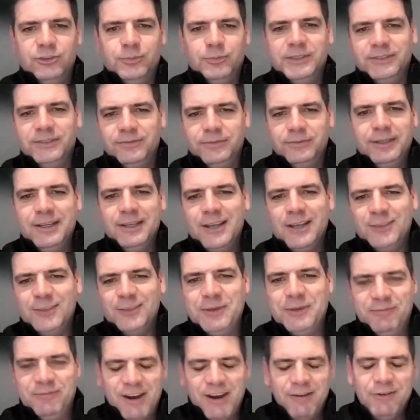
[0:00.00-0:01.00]
has been
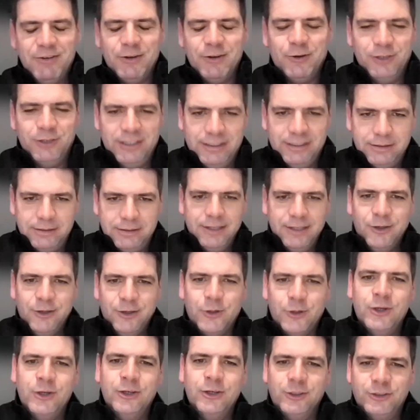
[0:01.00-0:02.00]
very good in
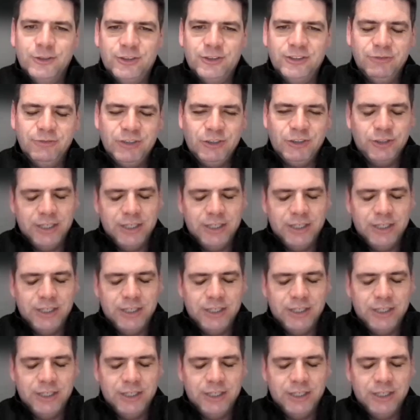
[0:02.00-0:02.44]
coercing.